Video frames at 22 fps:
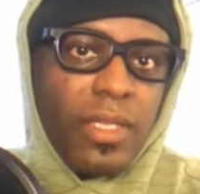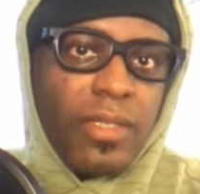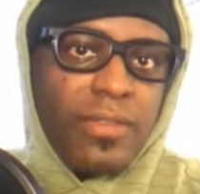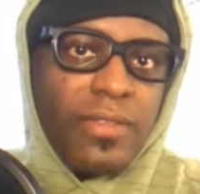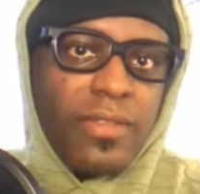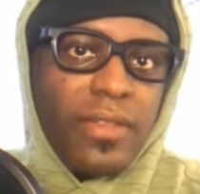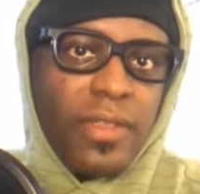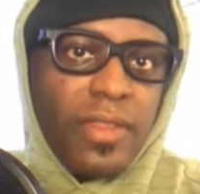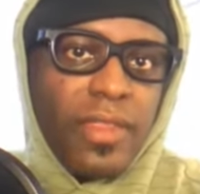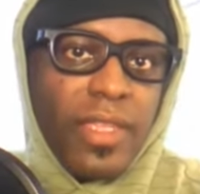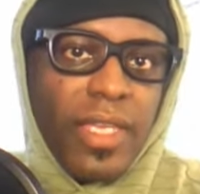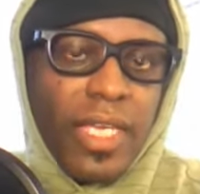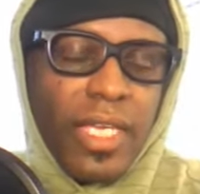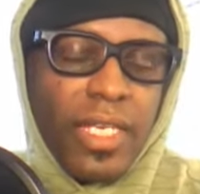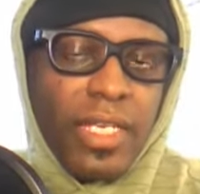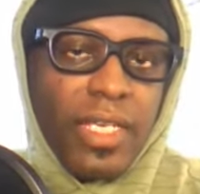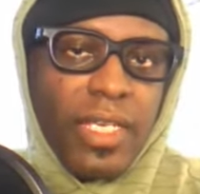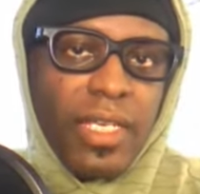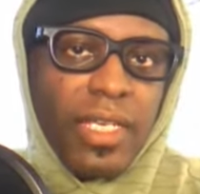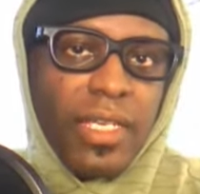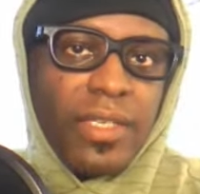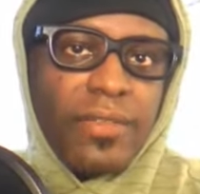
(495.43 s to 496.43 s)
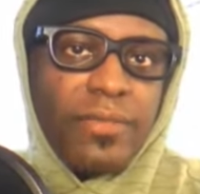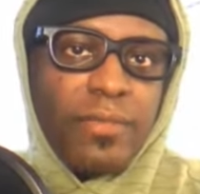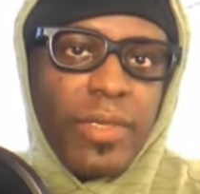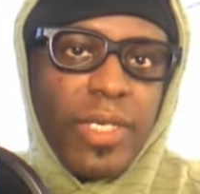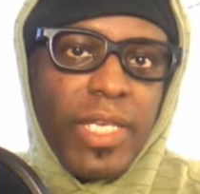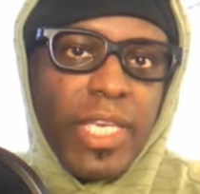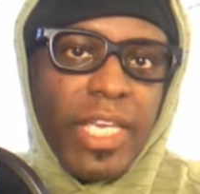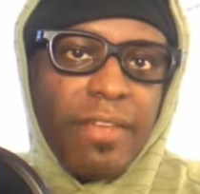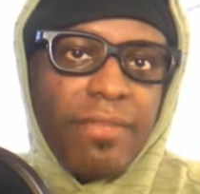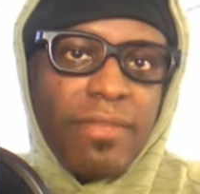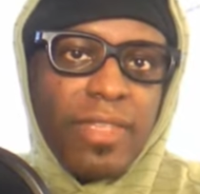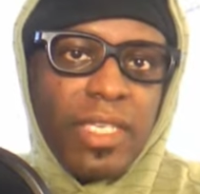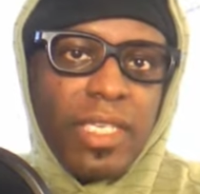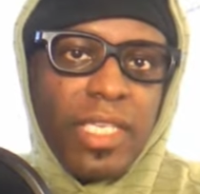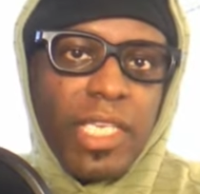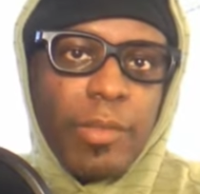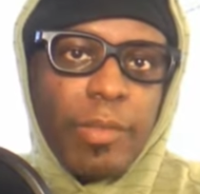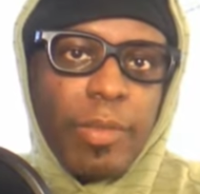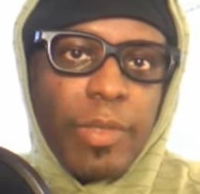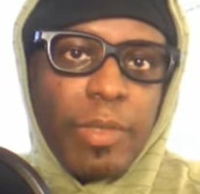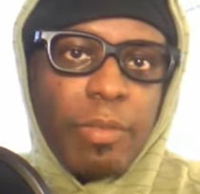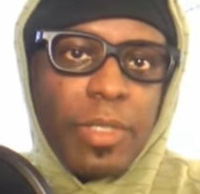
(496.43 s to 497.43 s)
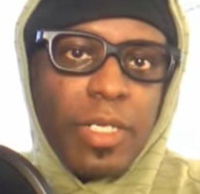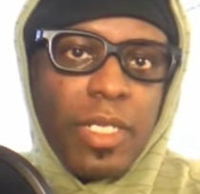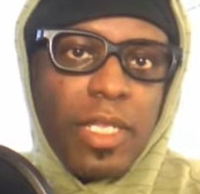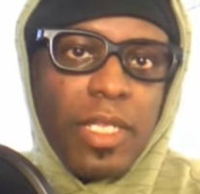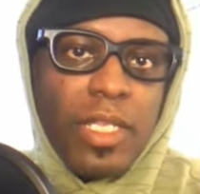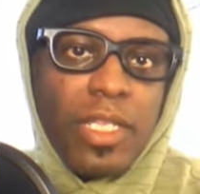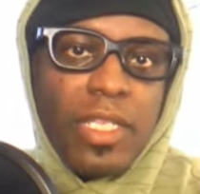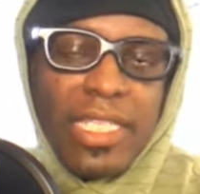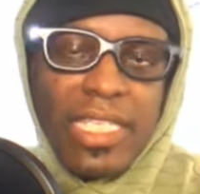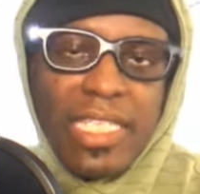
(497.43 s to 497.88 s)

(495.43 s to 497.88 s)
So that is, we have to keep up in all